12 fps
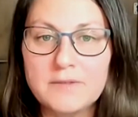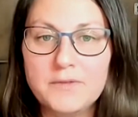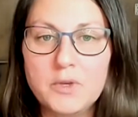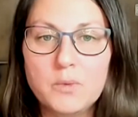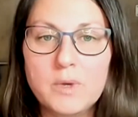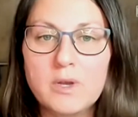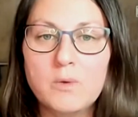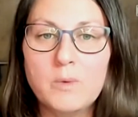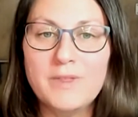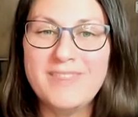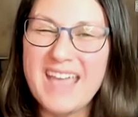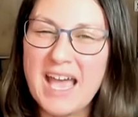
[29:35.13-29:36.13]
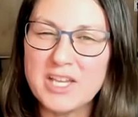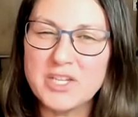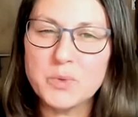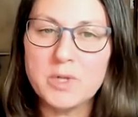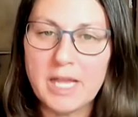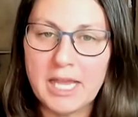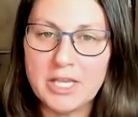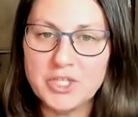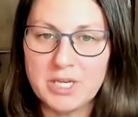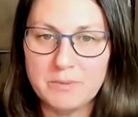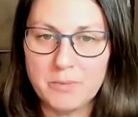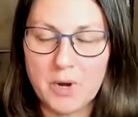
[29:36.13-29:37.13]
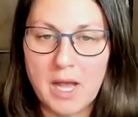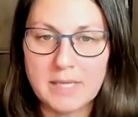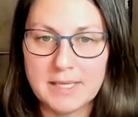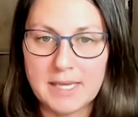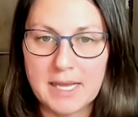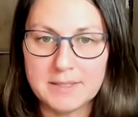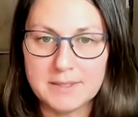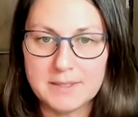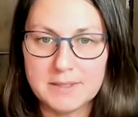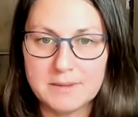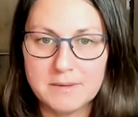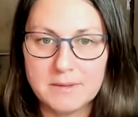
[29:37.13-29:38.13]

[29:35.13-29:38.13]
if you will, with the actual aging process.